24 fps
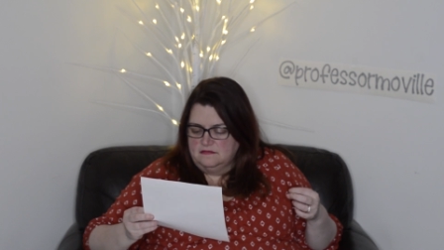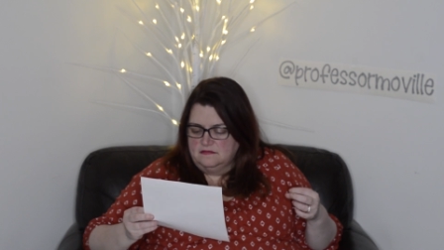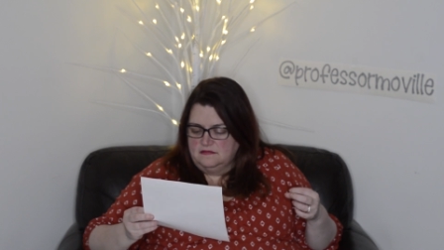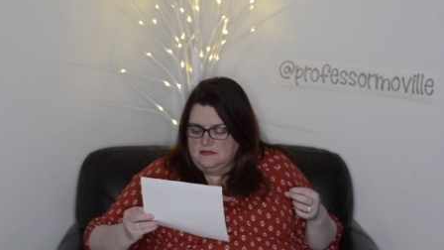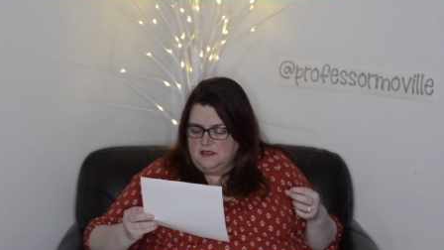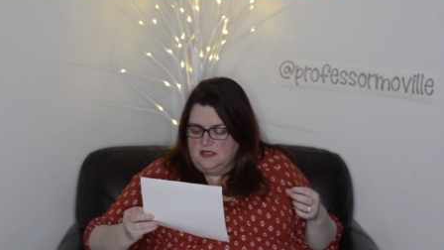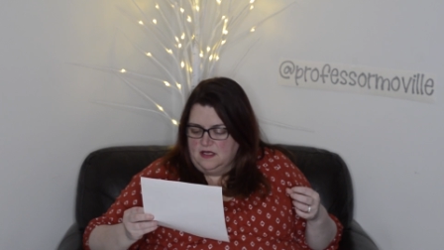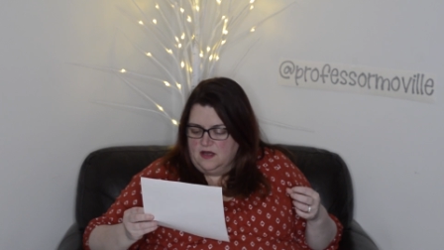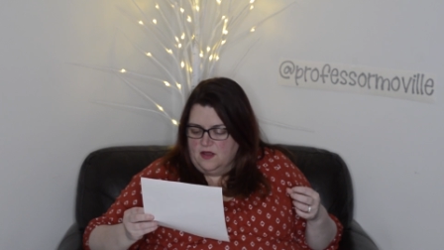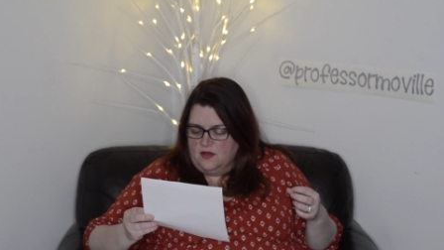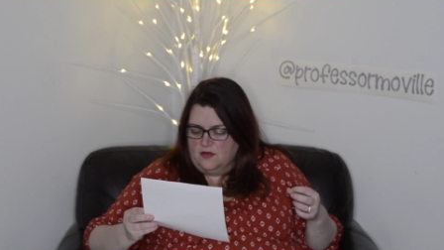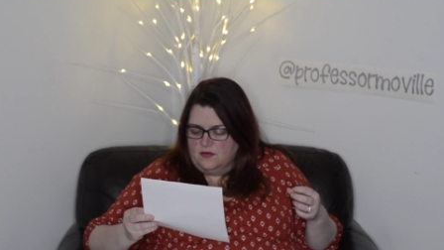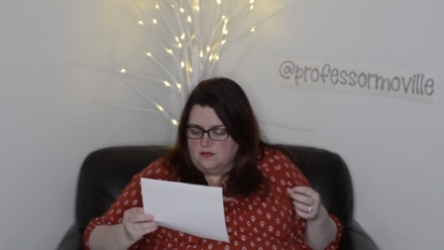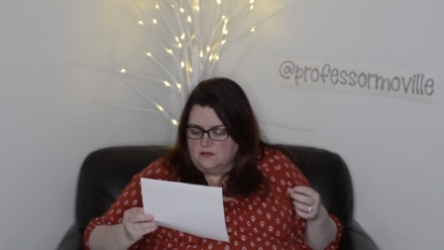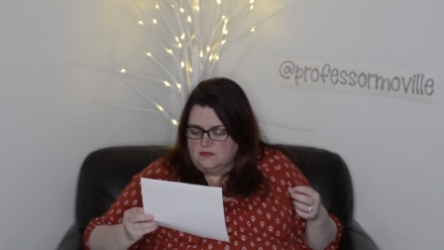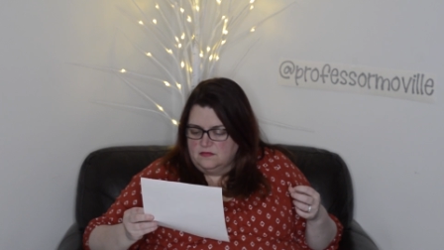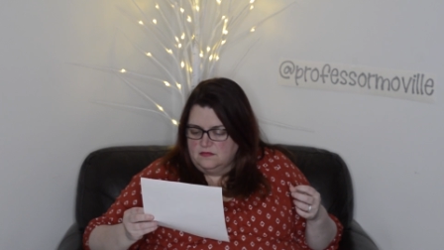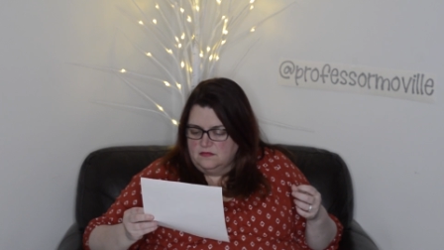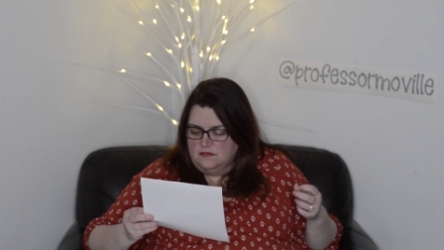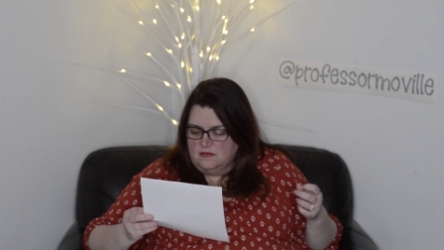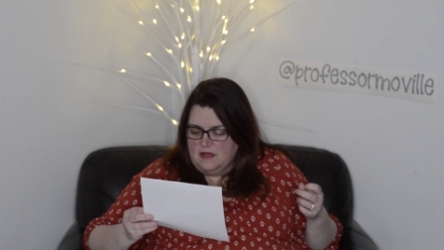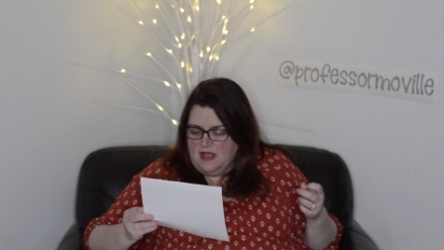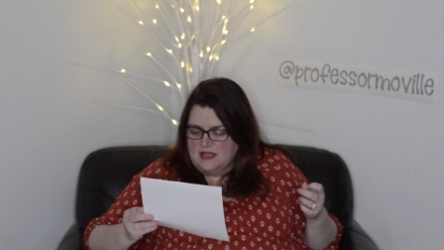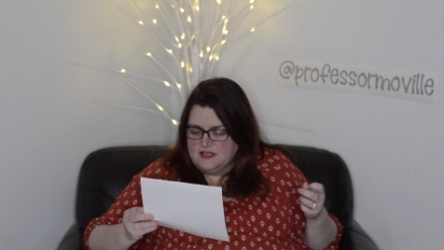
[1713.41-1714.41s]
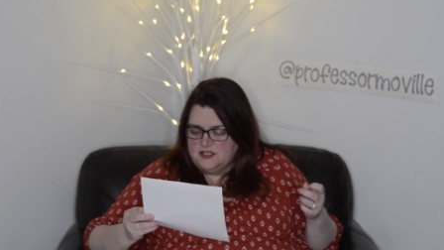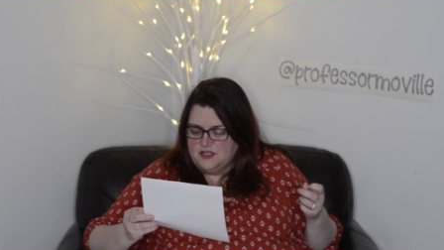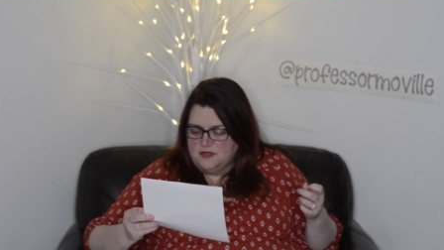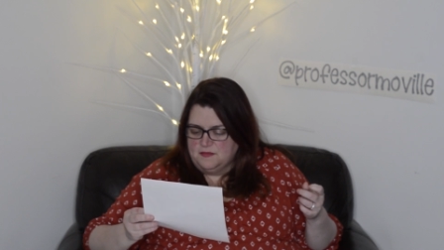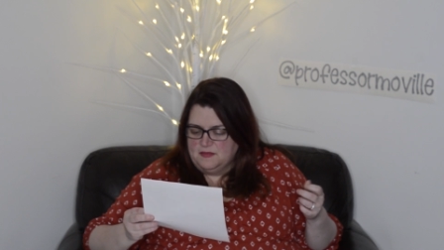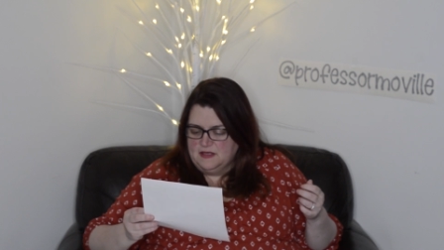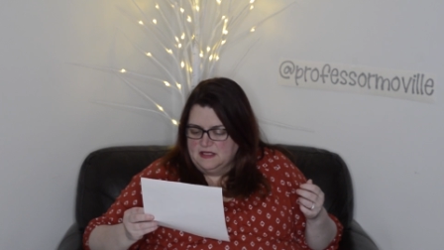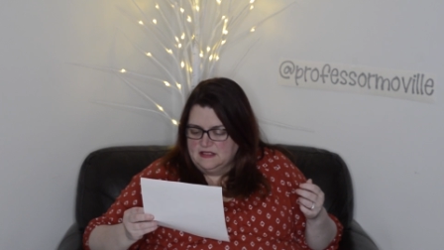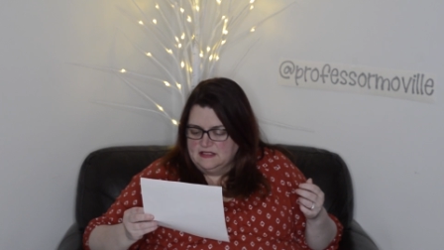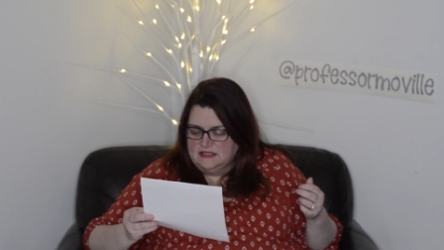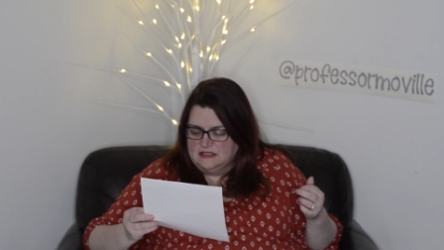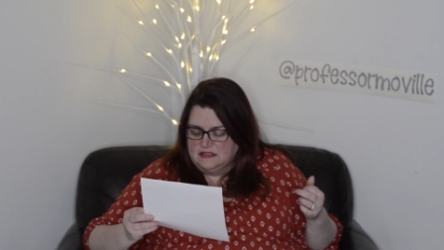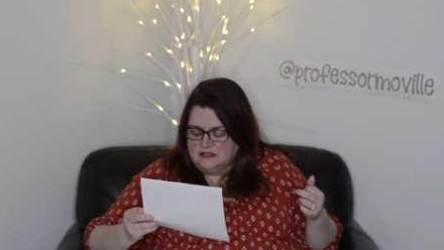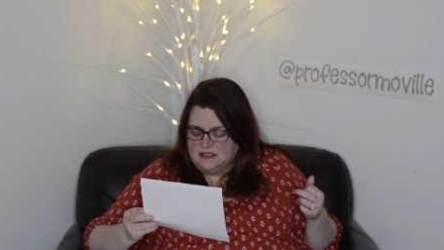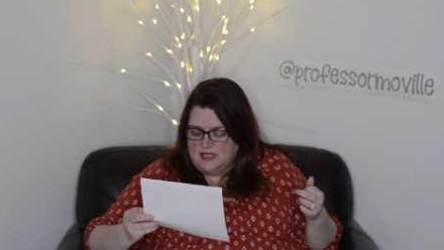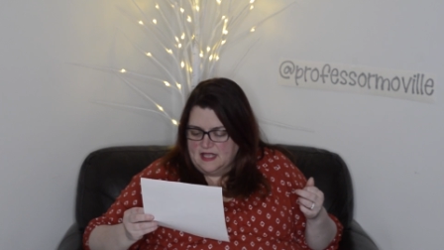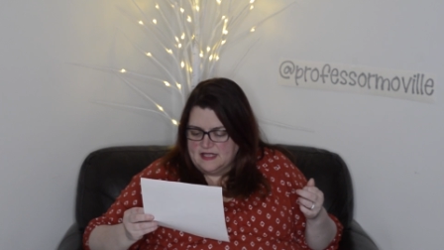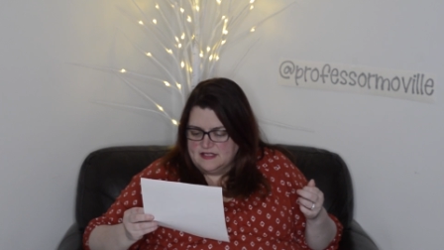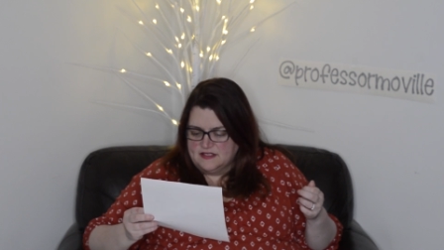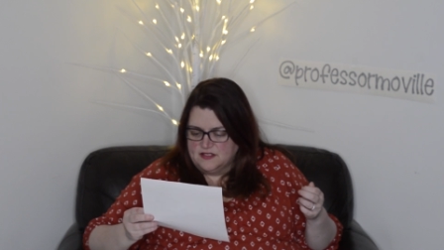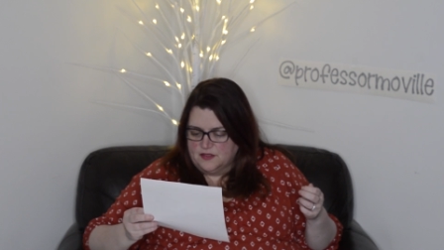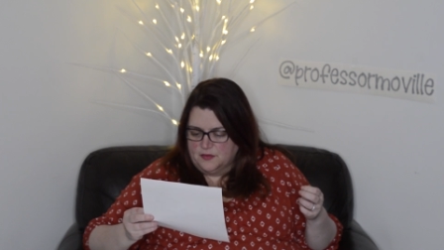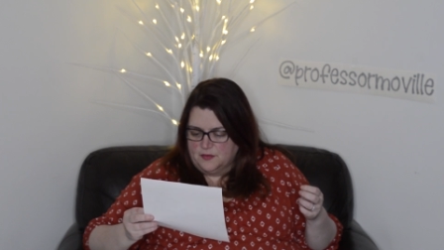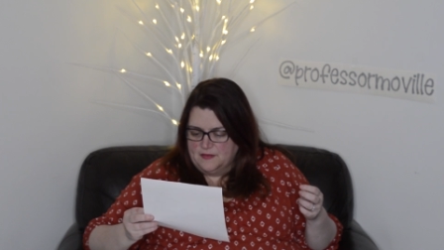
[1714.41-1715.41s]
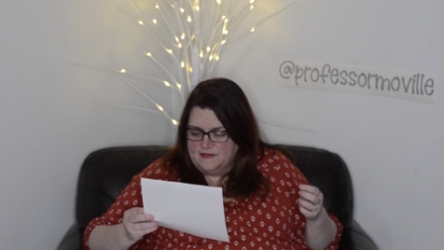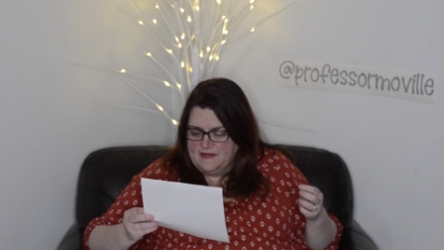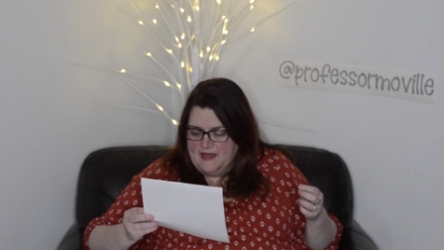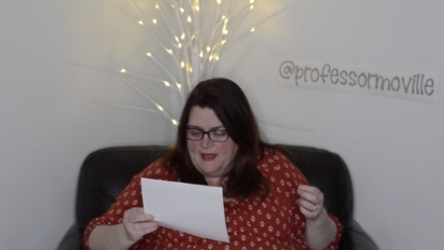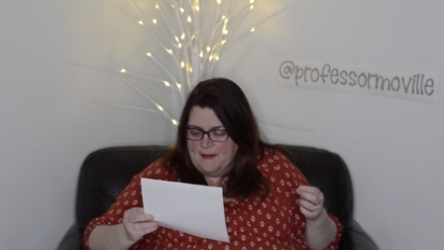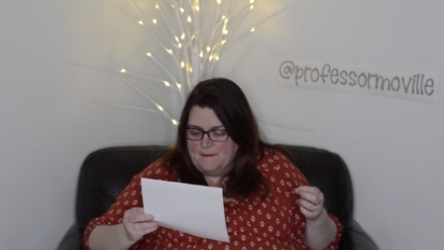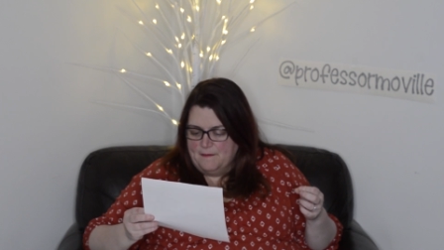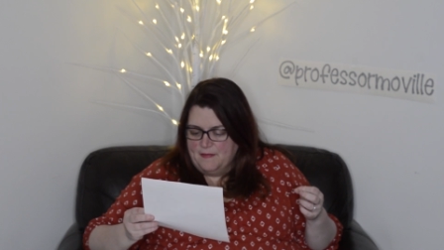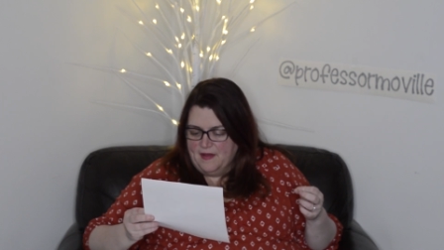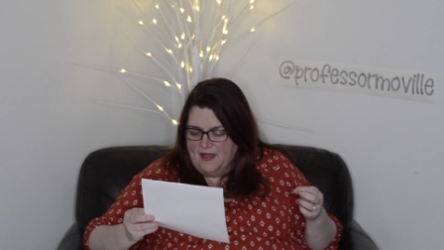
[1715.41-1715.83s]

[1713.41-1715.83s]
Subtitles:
you know, I should be a little nicer with that.